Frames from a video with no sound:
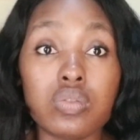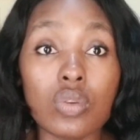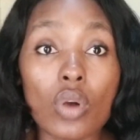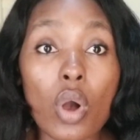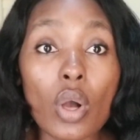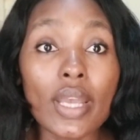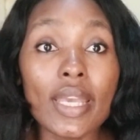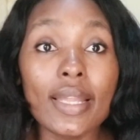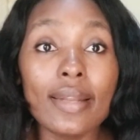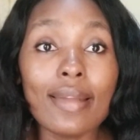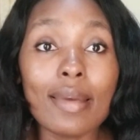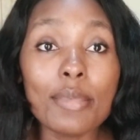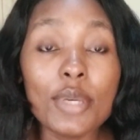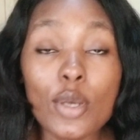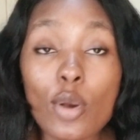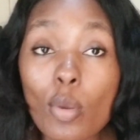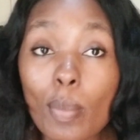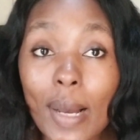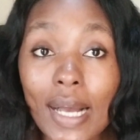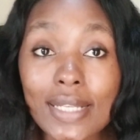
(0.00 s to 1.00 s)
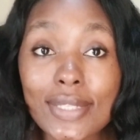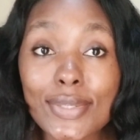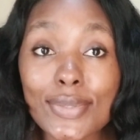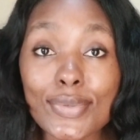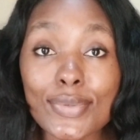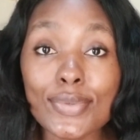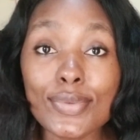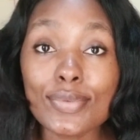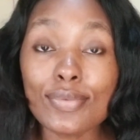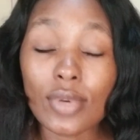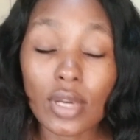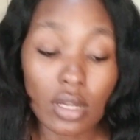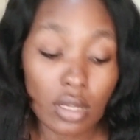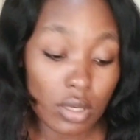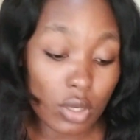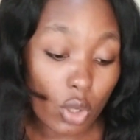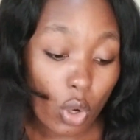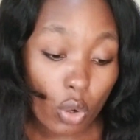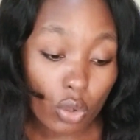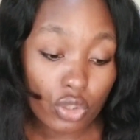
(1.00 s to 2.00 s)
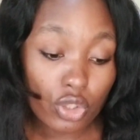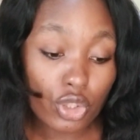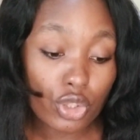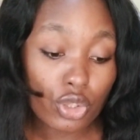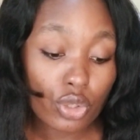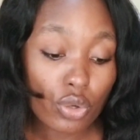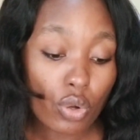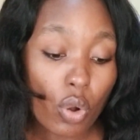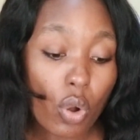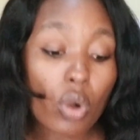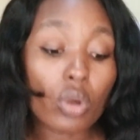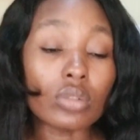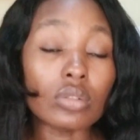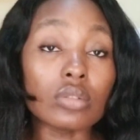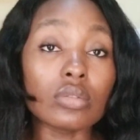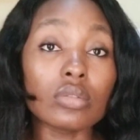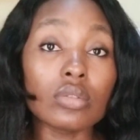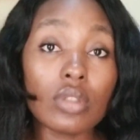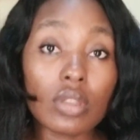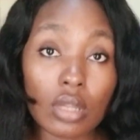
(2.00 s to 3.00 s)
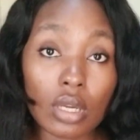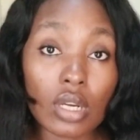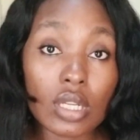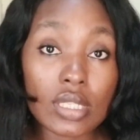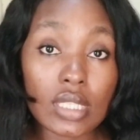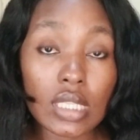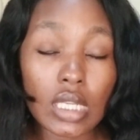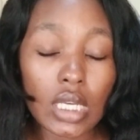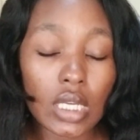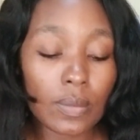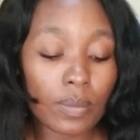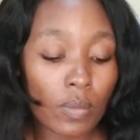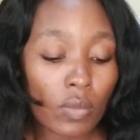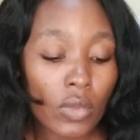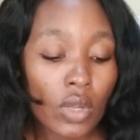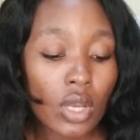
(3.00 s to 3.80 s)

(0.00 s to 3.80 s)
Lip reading: Okay, let me go back to lunch on Thursday.